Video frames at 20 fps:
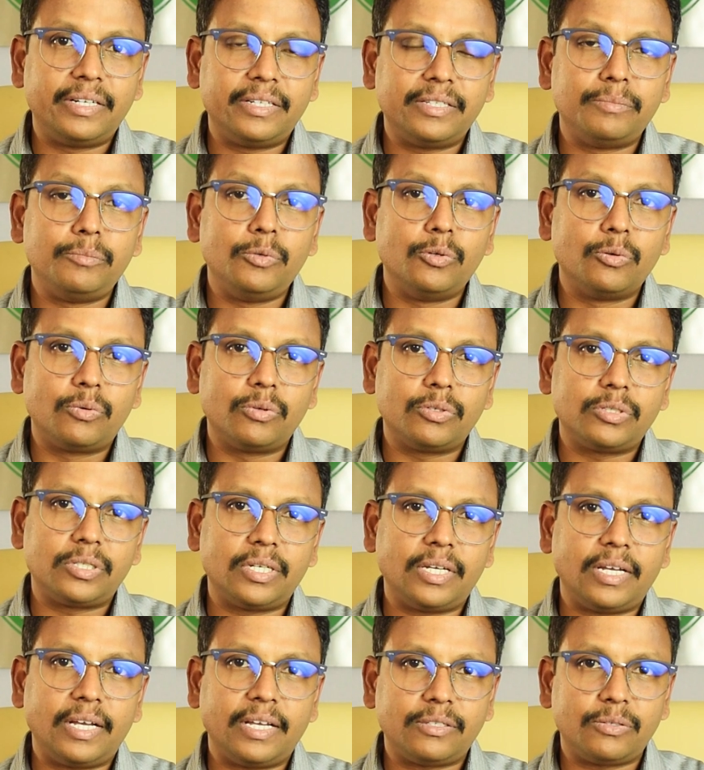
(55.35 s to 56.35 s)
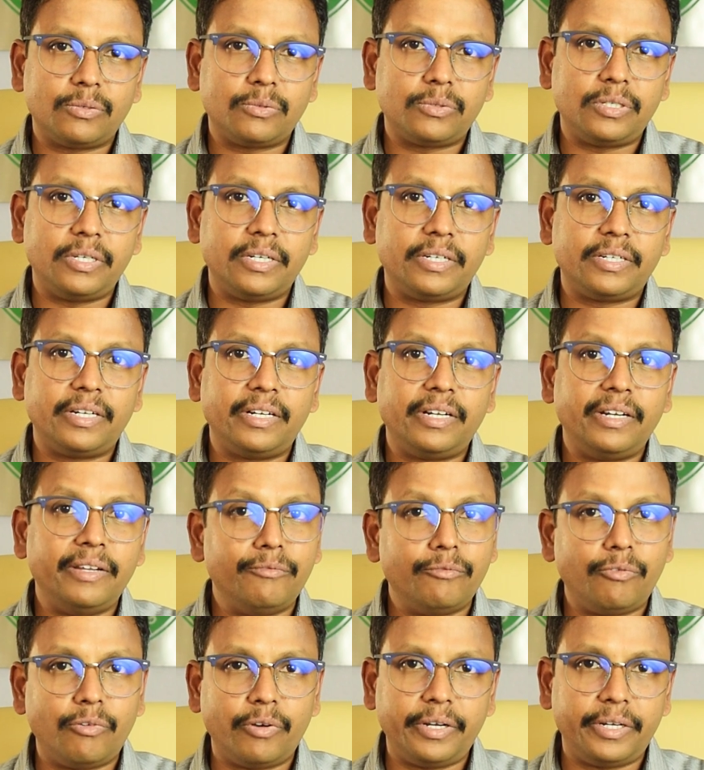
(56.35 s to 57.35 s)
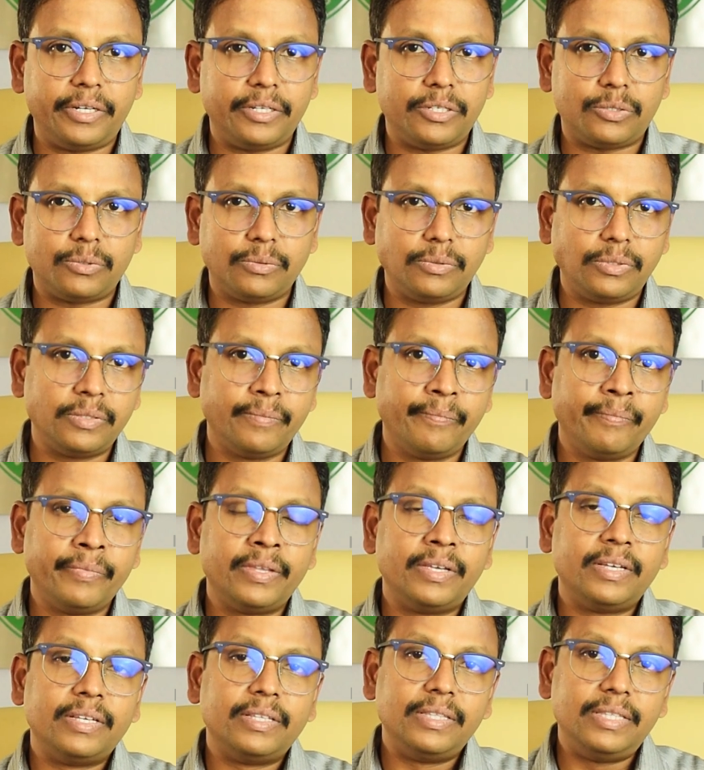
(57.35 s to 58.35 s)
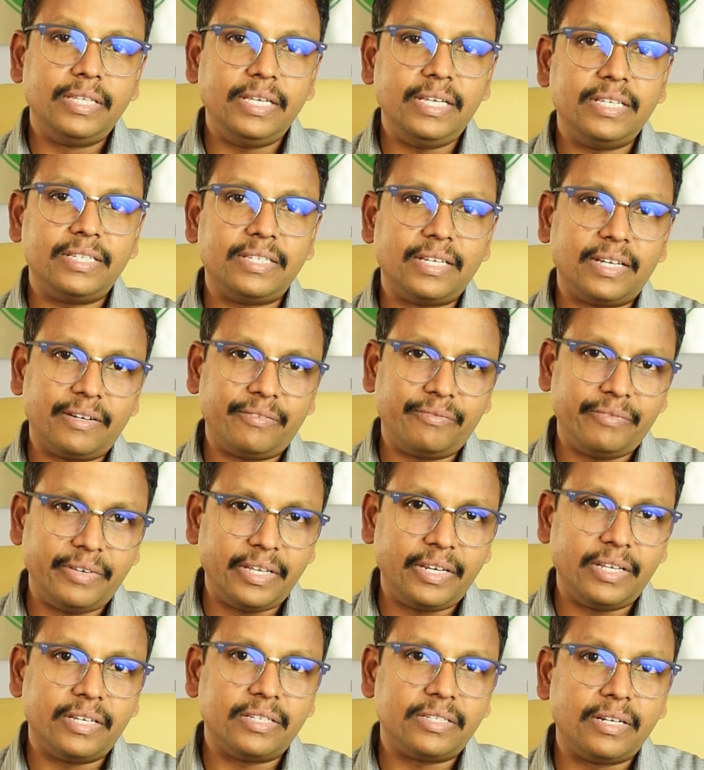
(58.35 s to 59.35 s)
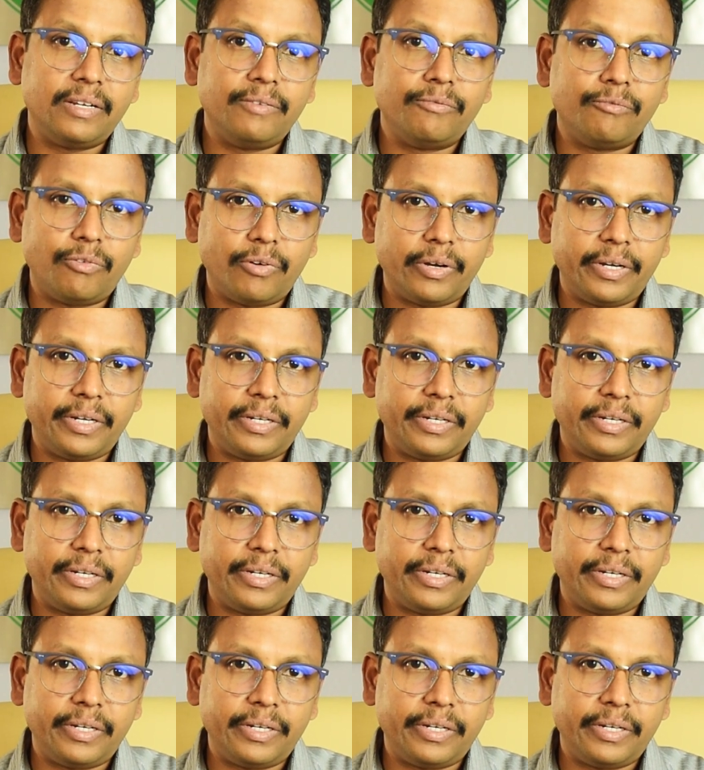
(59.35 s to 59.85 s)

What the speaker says: is mucosa associated lymphoid tissues. These are various lymphoid